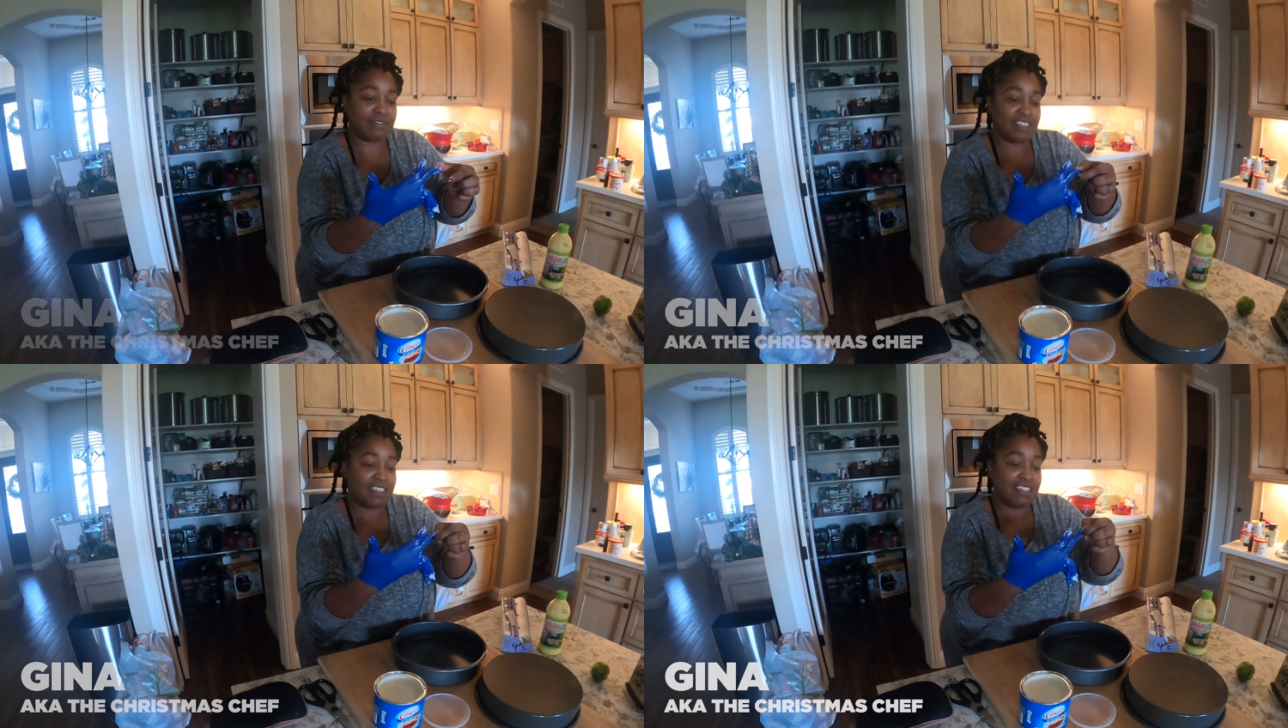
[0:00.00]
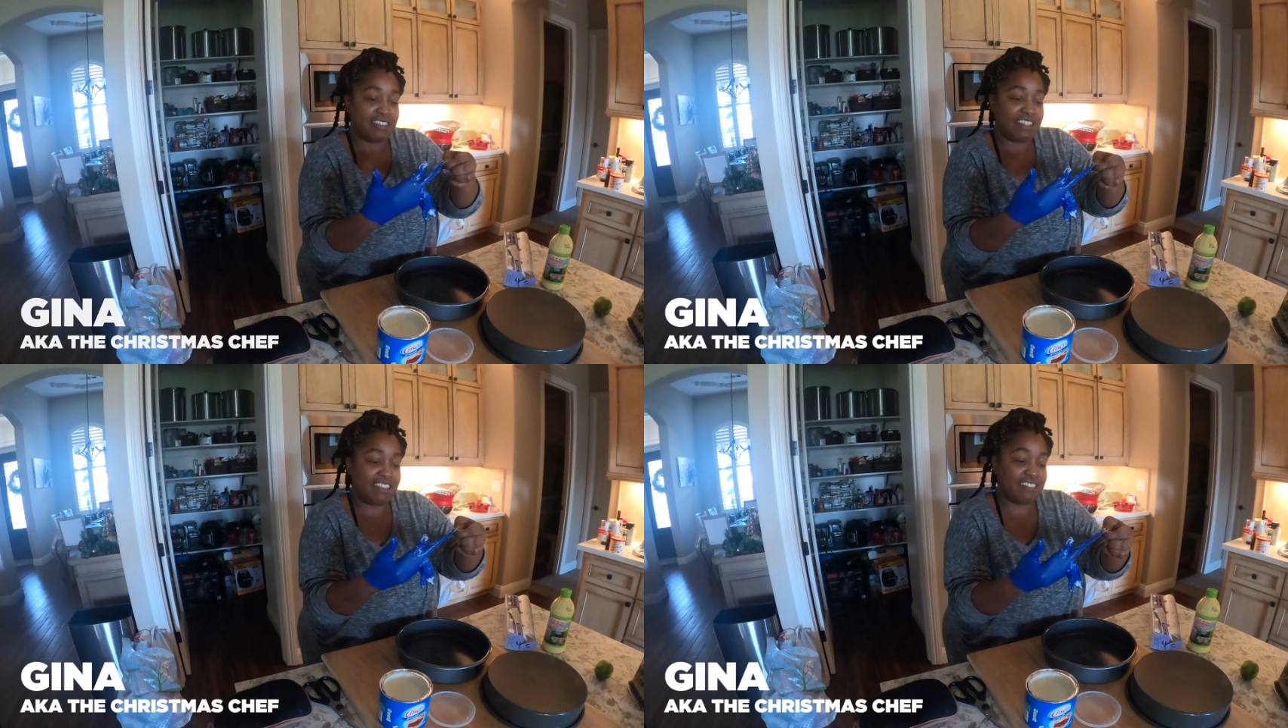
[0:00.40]
Well, what
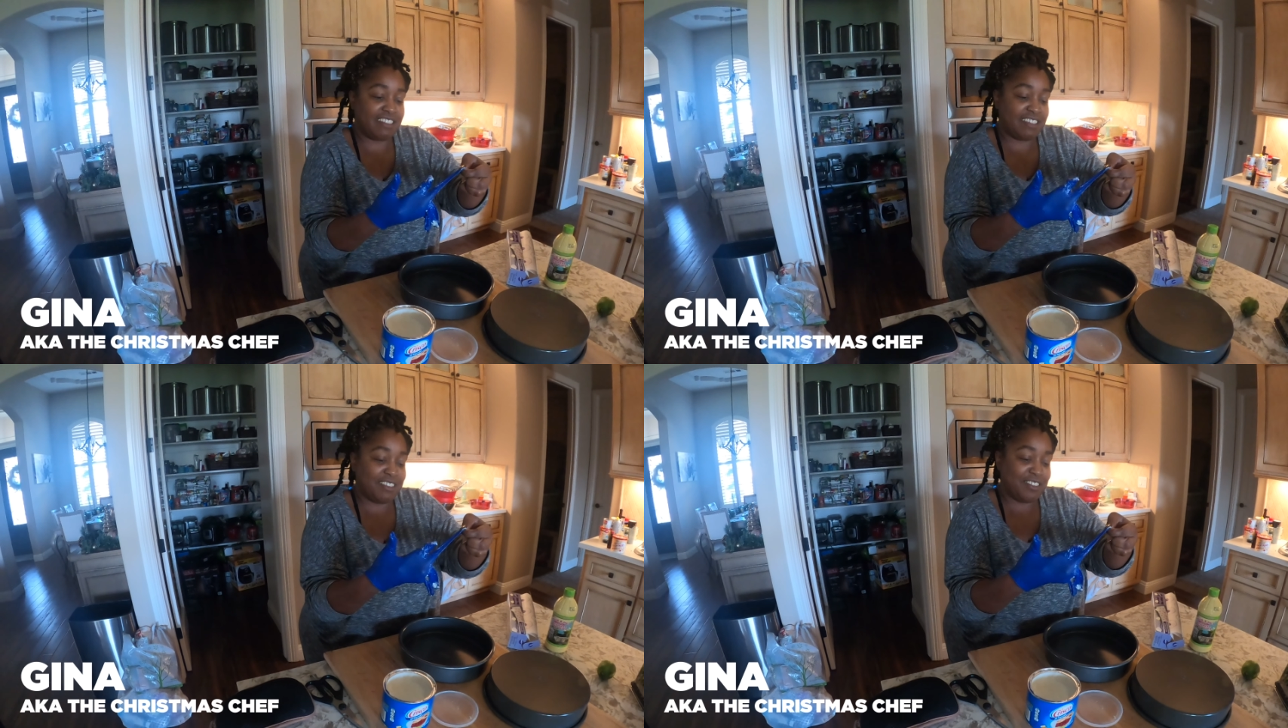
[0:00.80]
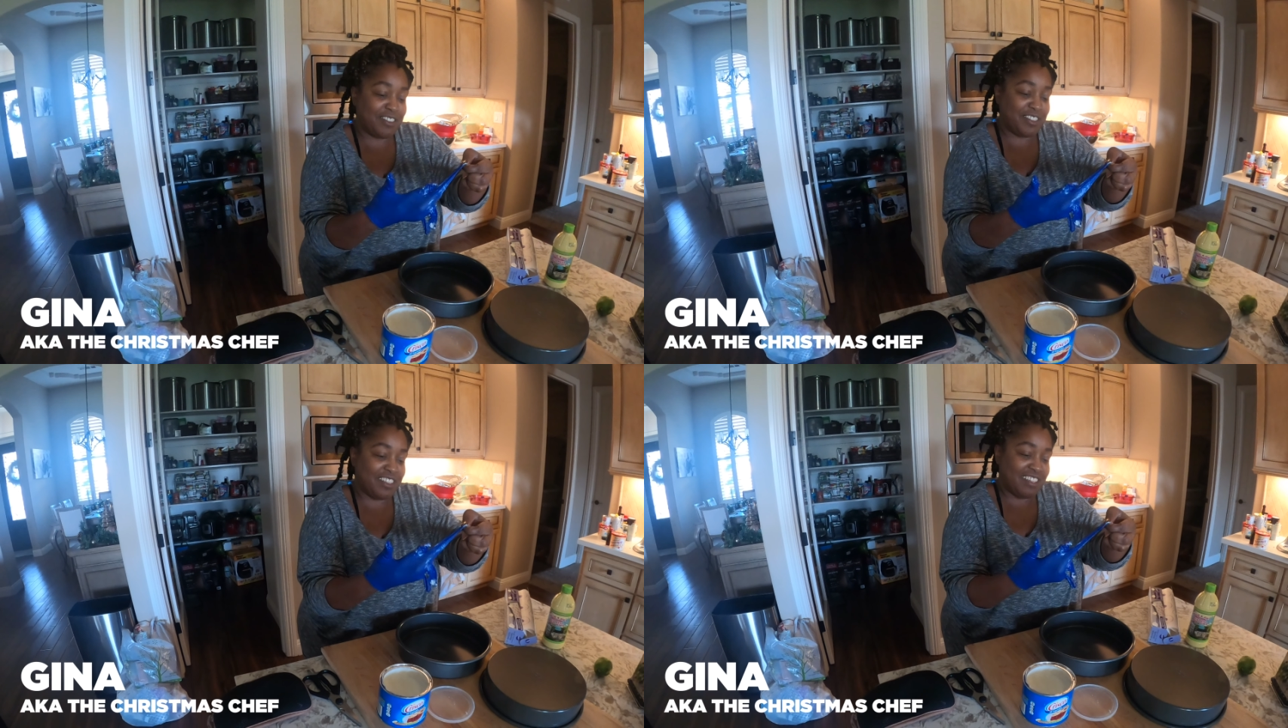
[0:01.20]
happened this
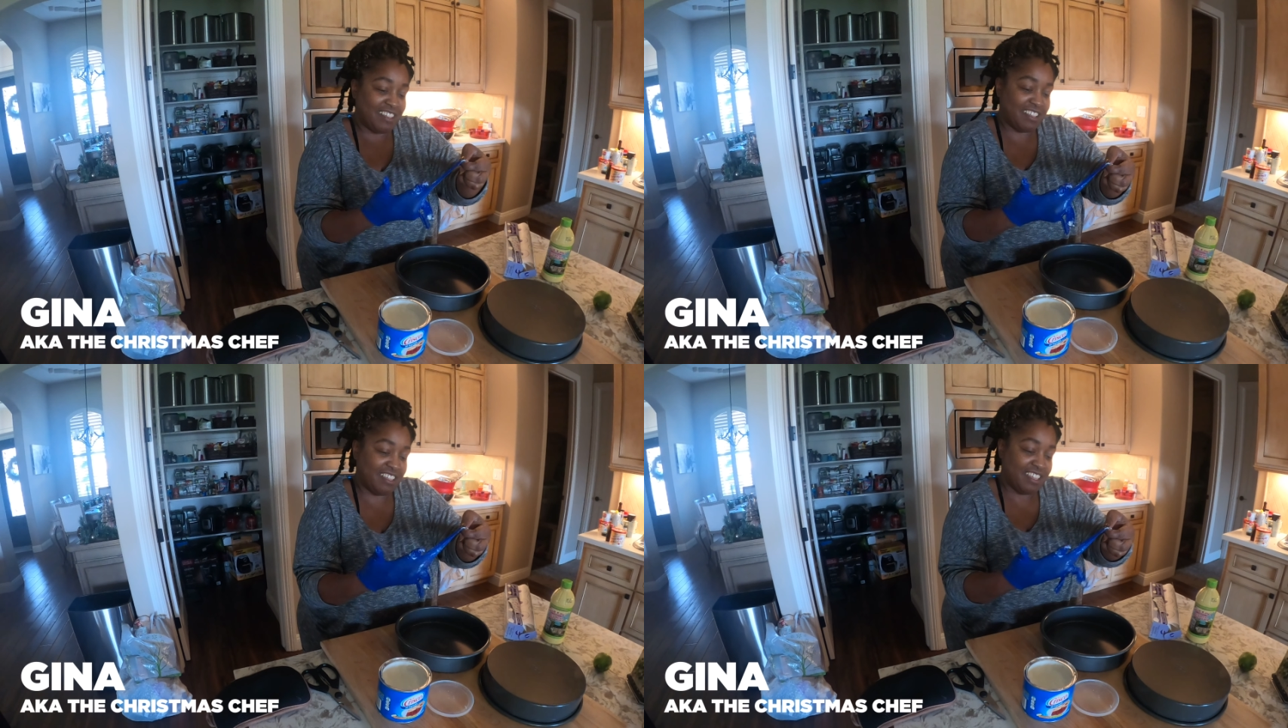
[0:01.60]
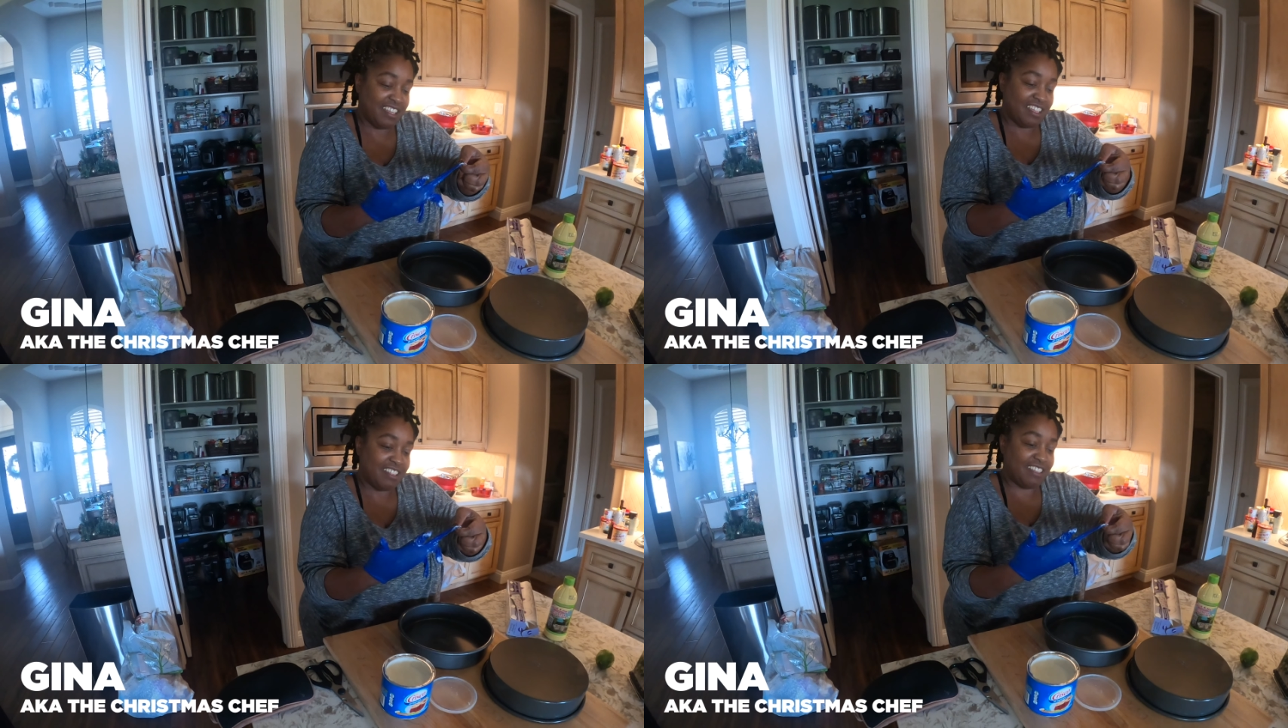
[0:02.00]

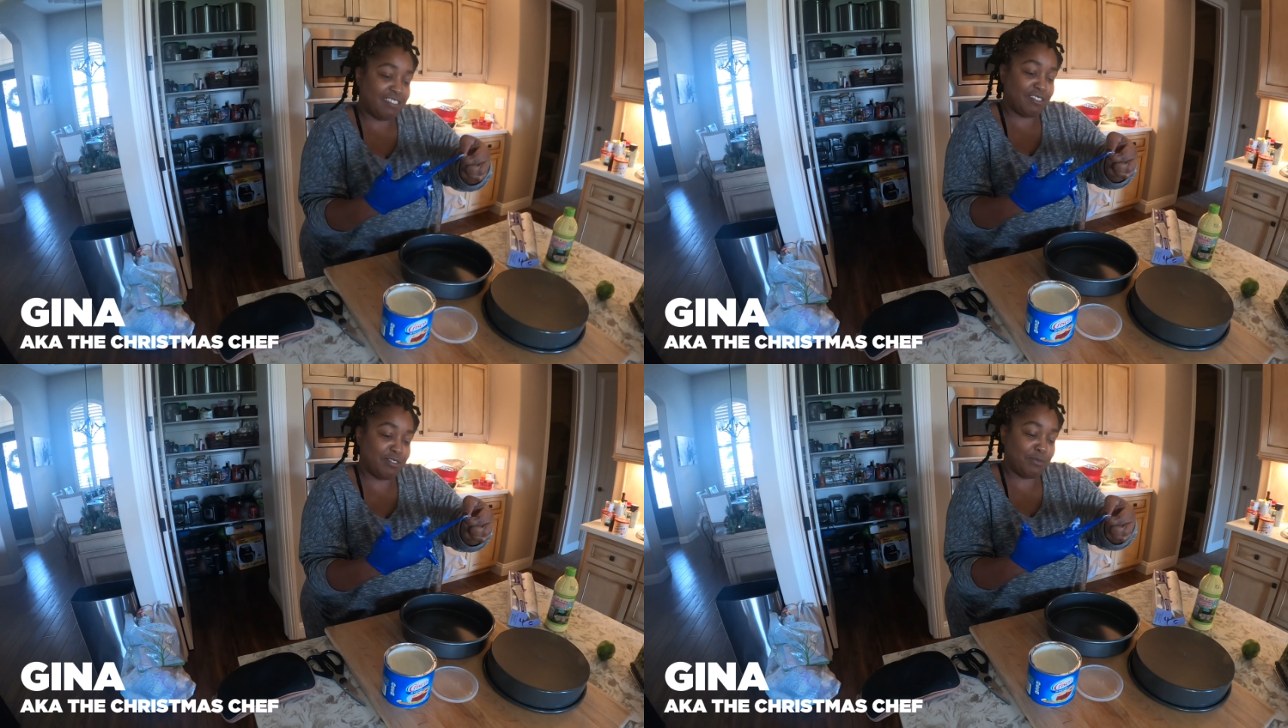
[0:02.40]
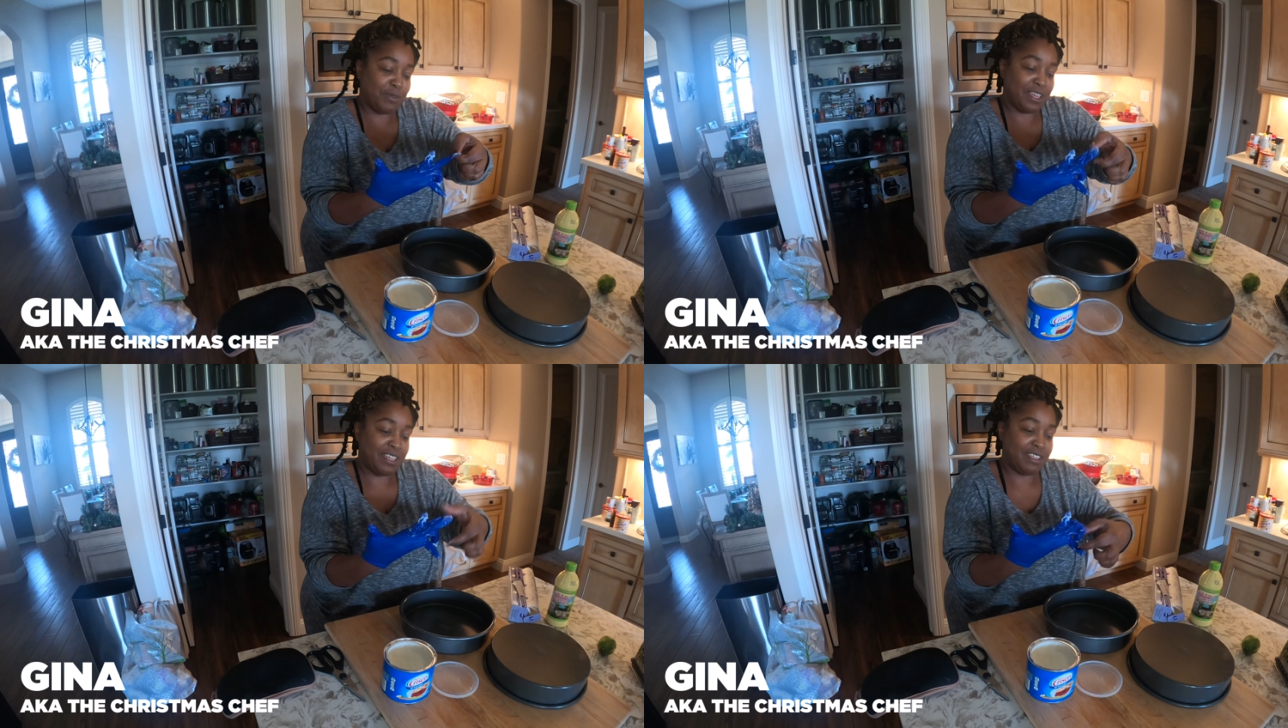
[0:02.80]
was. Is, this is
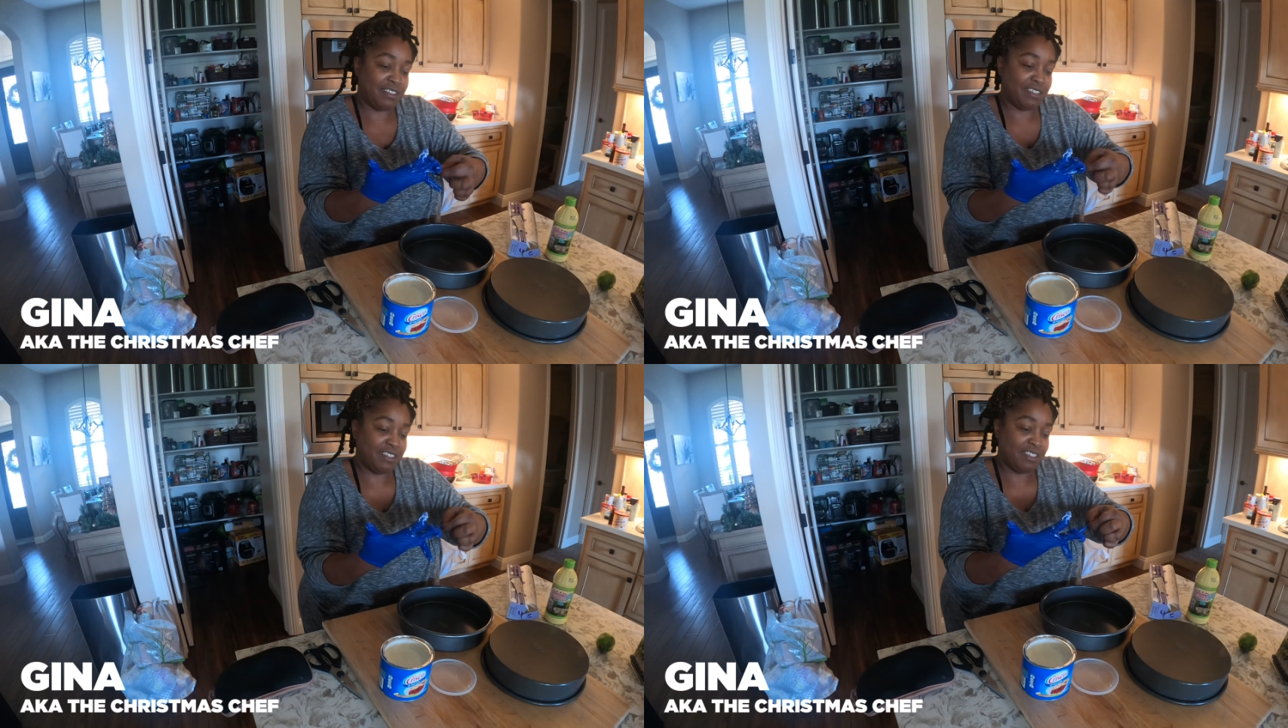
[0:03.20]
when